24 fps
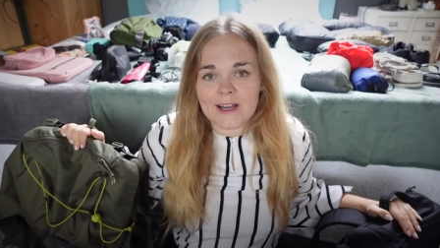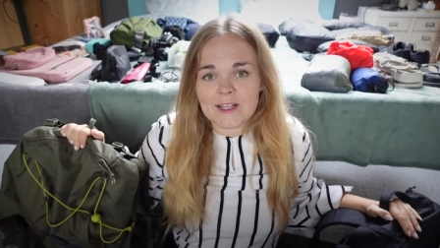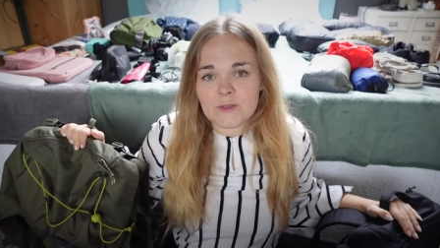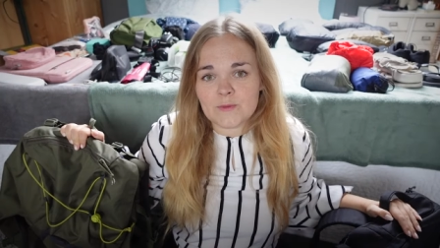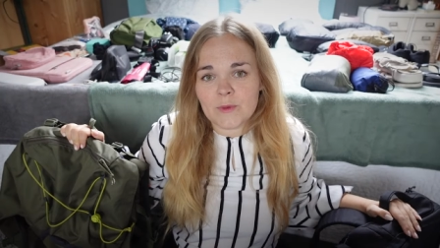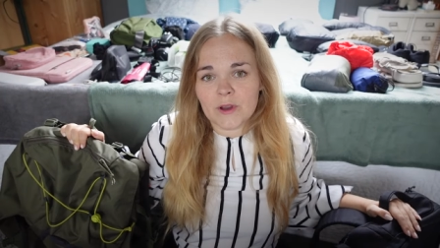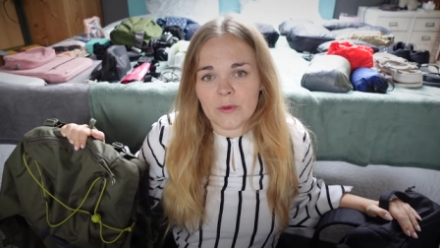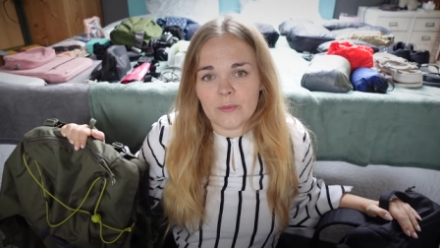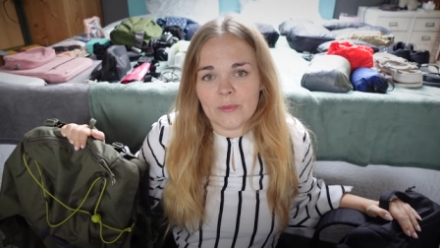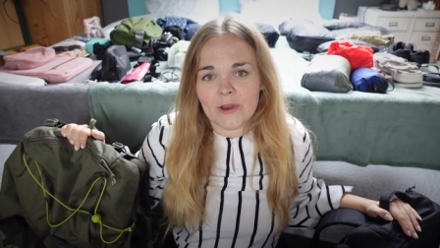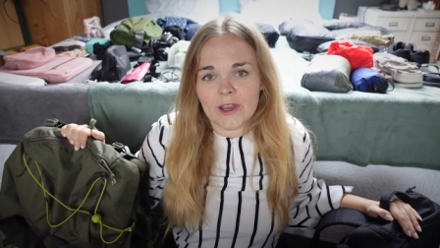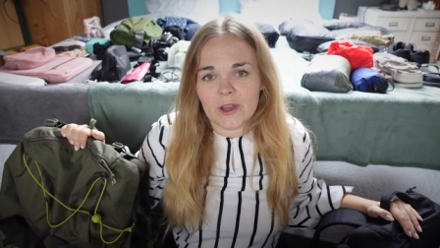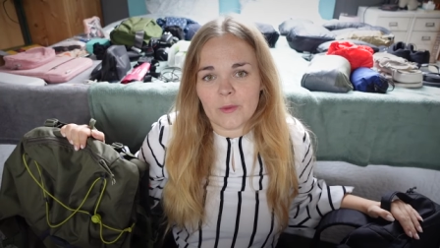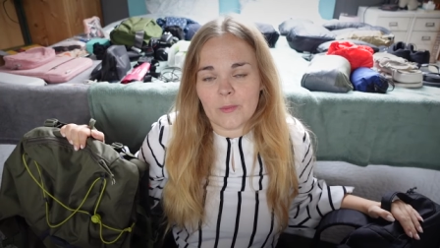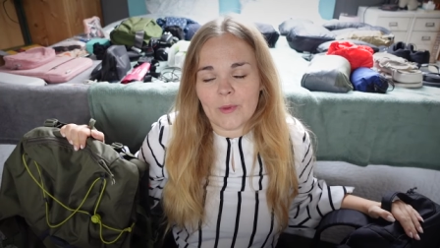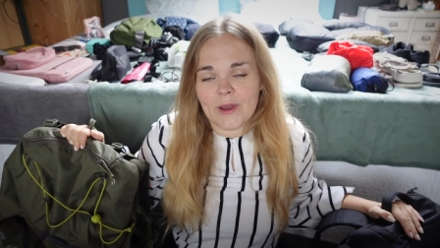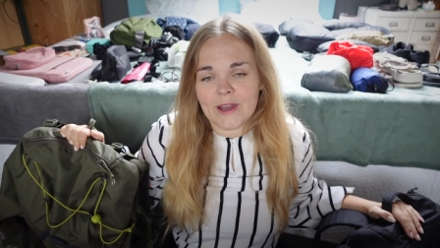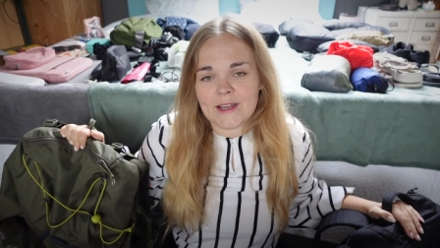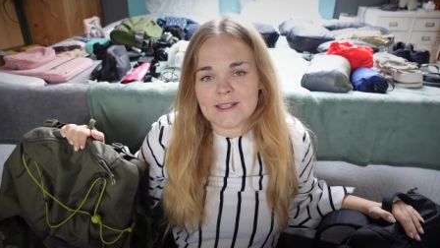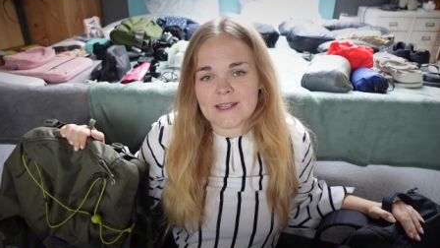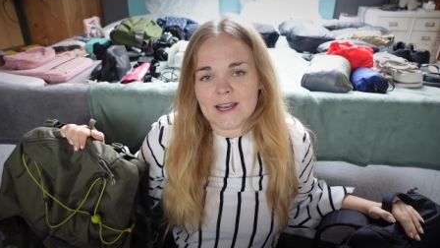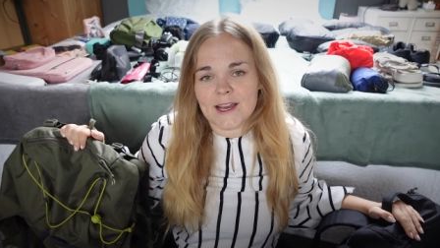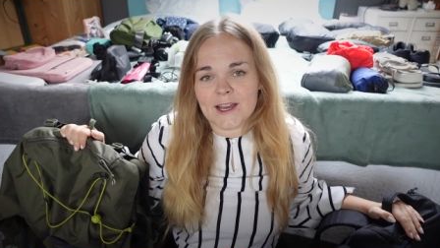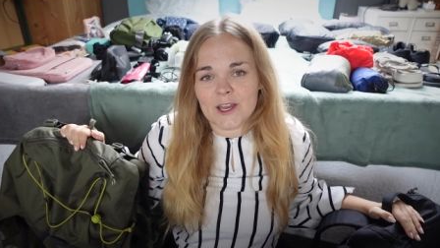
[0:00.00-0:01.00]
as my
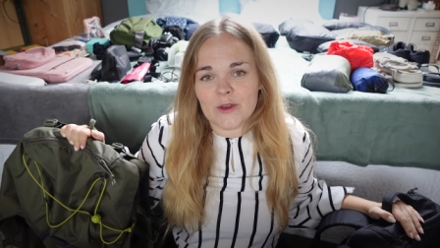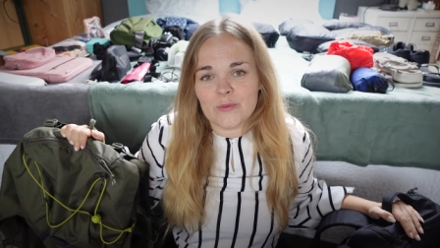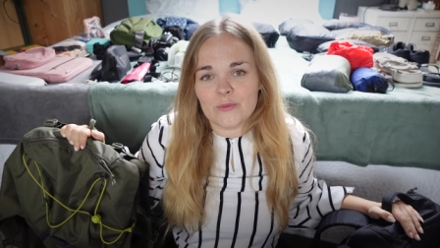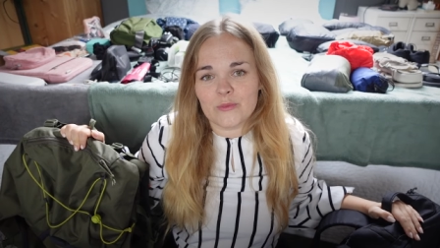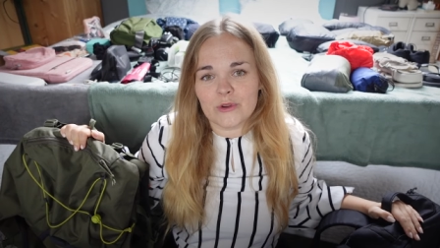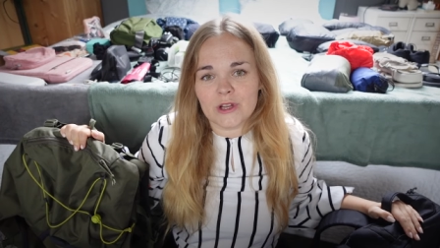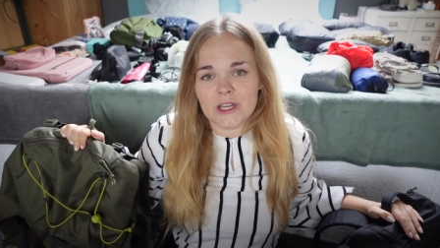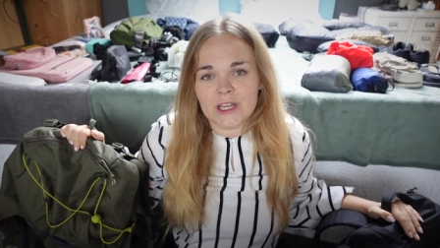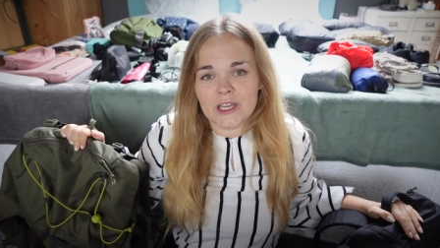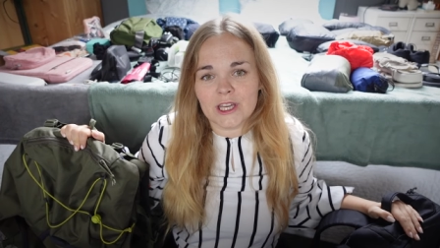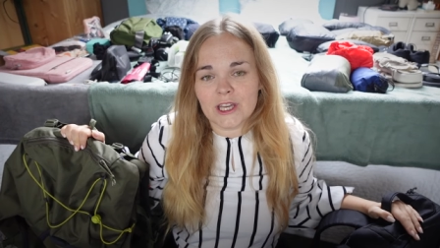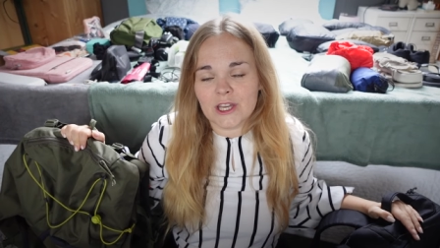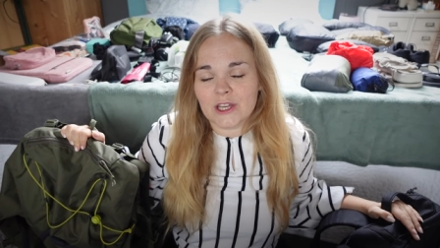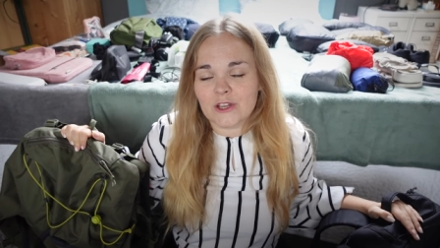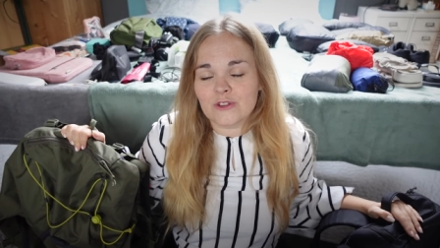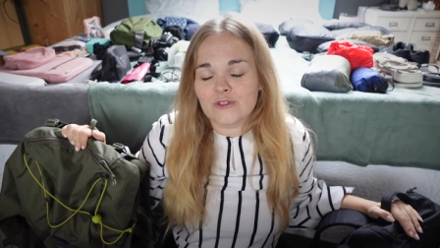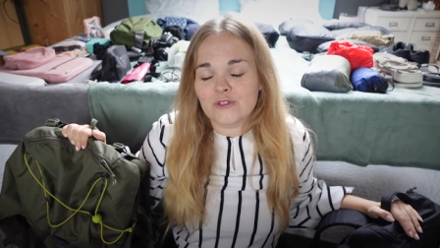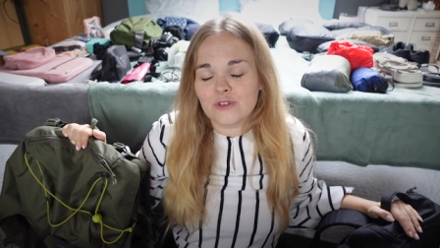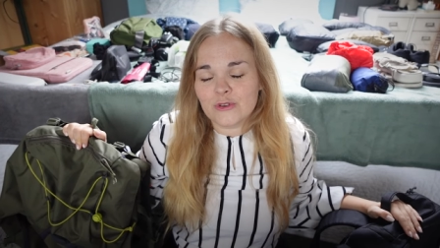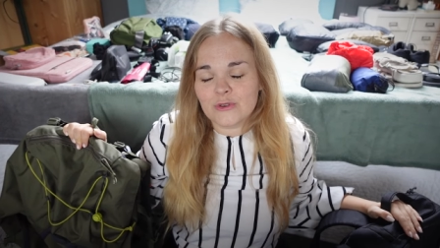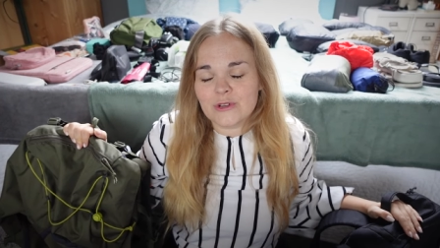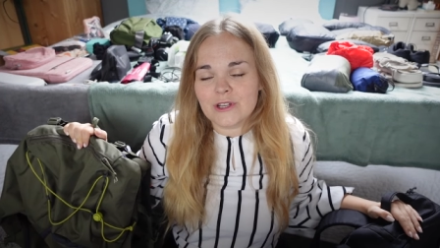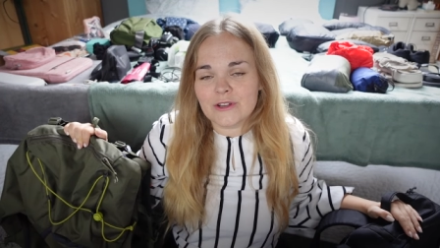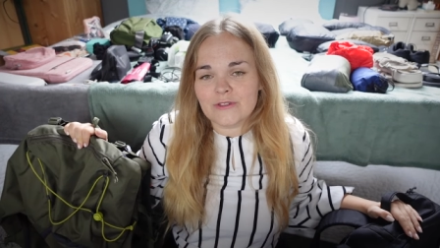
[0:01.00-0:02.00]
backpacks, I am bringing
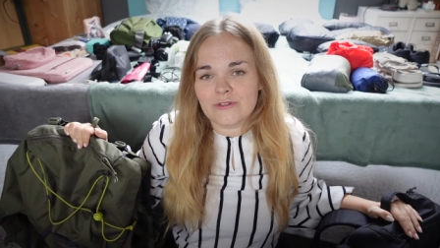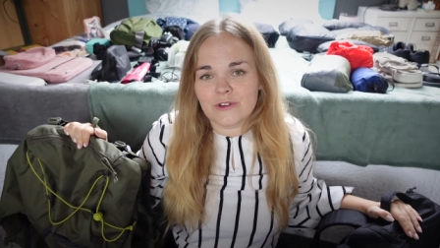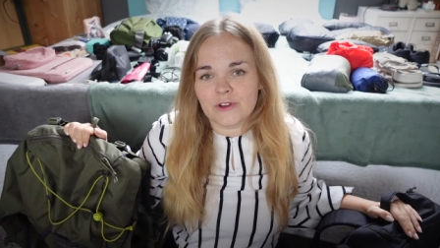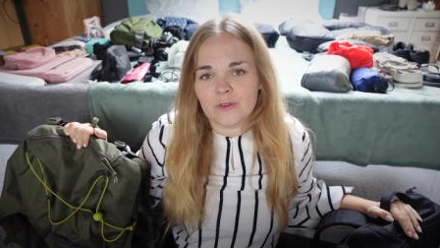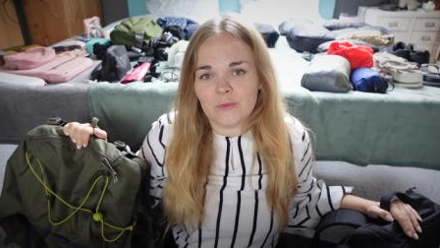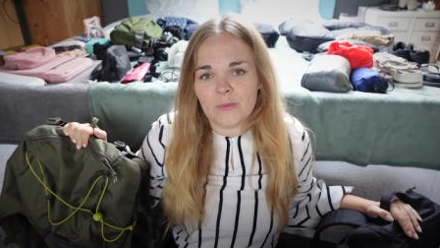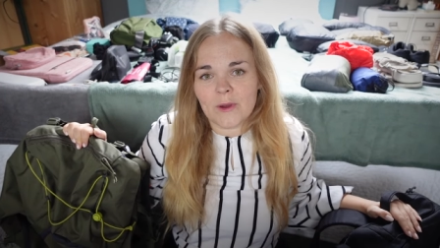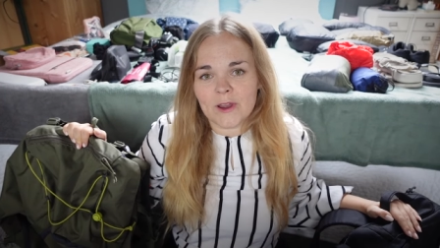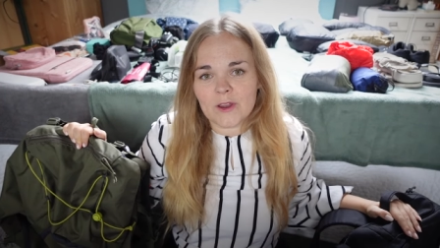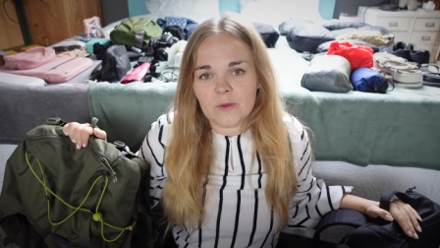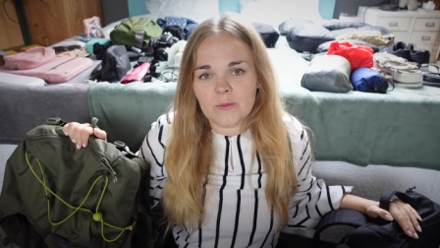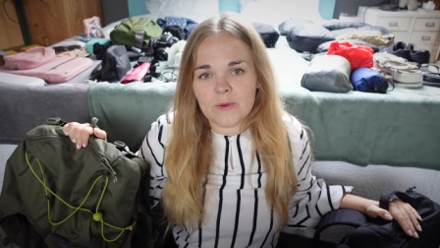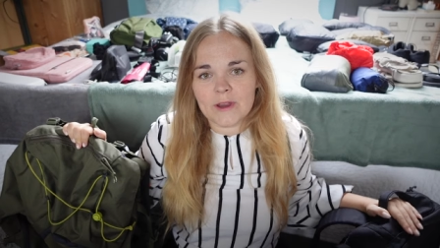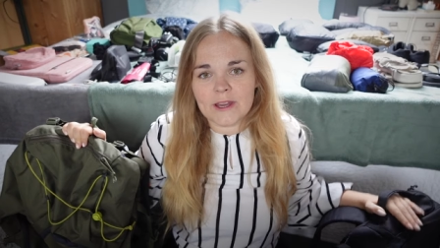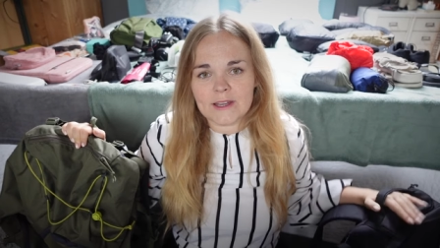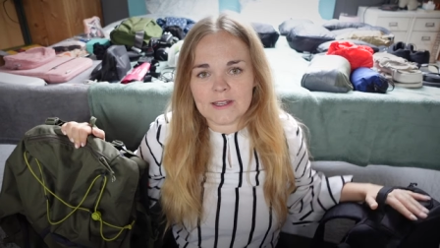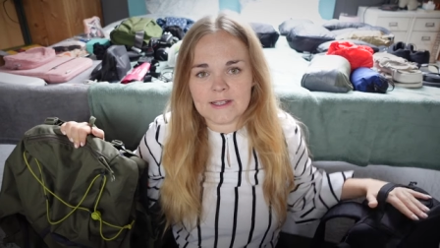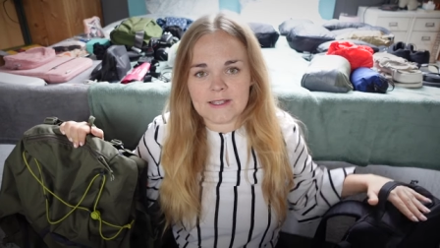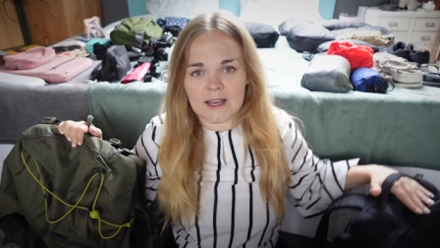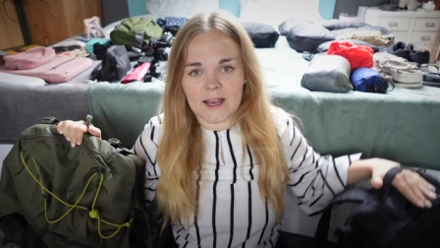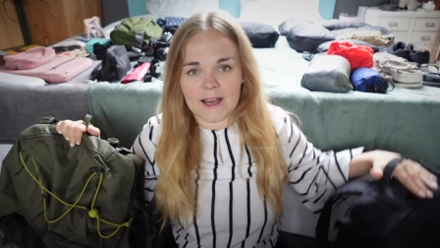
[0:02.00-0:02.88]
two different backpacks.